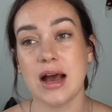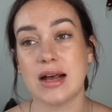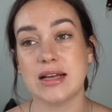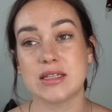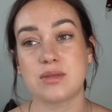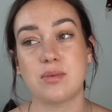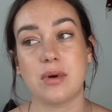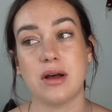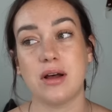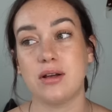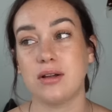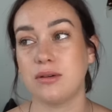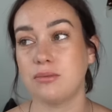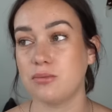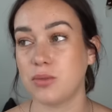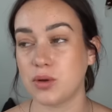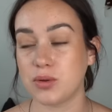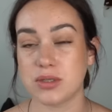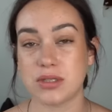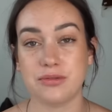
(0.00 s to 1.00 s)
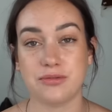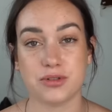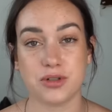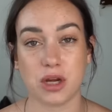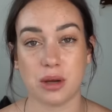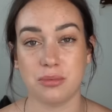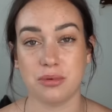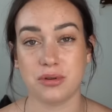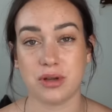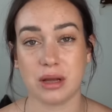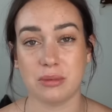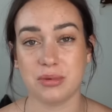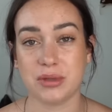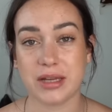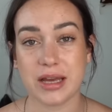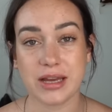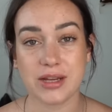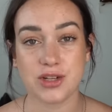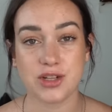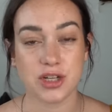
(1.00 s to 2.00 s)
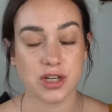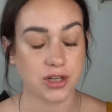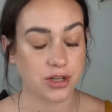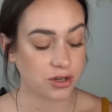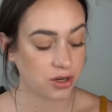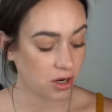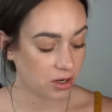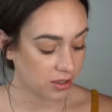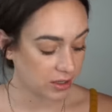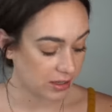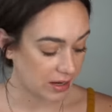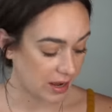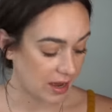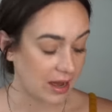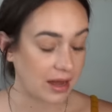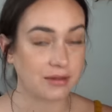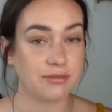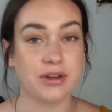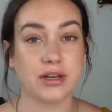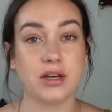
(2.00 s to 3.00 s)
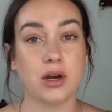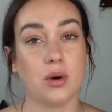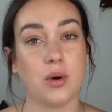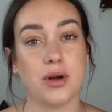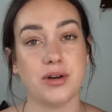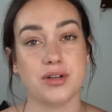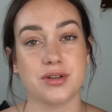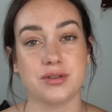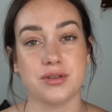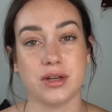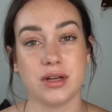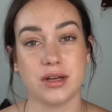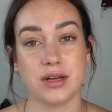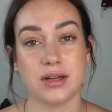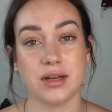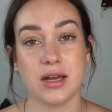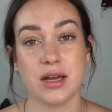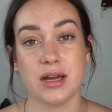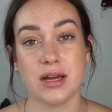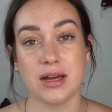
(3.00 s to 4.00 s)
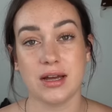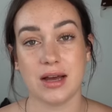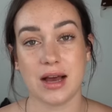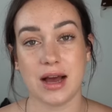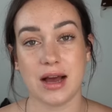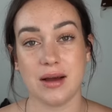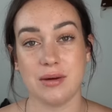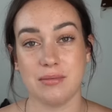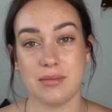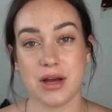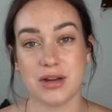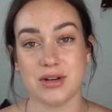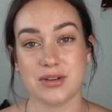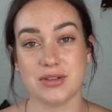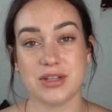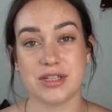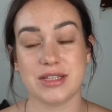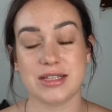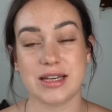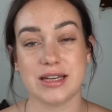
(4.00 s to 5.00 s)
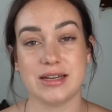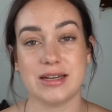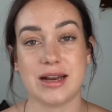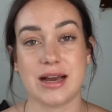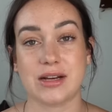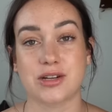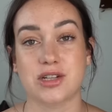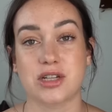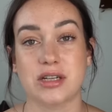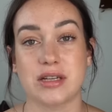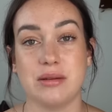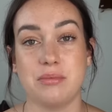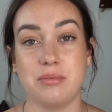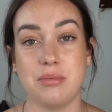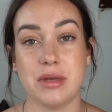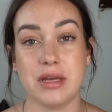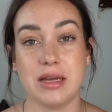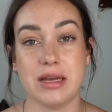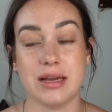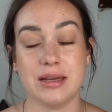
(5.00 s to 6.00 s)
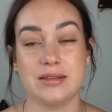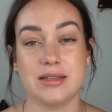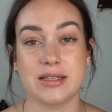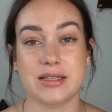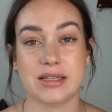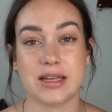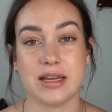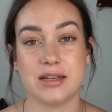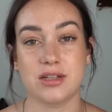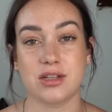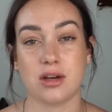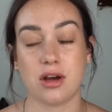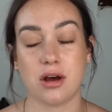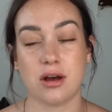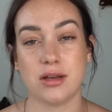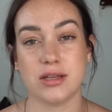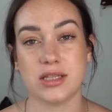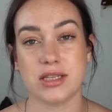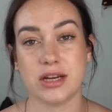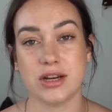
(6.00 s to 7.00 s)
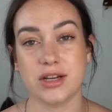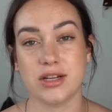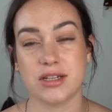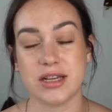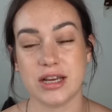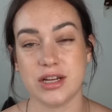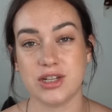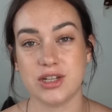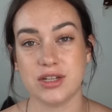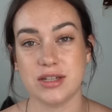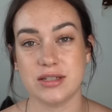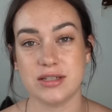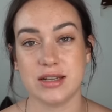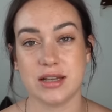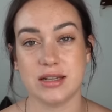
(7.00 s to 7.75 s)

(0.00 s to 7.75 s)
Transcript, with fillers: As well, mostly for topical application, you're not going to have it go under the um, under the skin and actually be in the skin to cause irritation and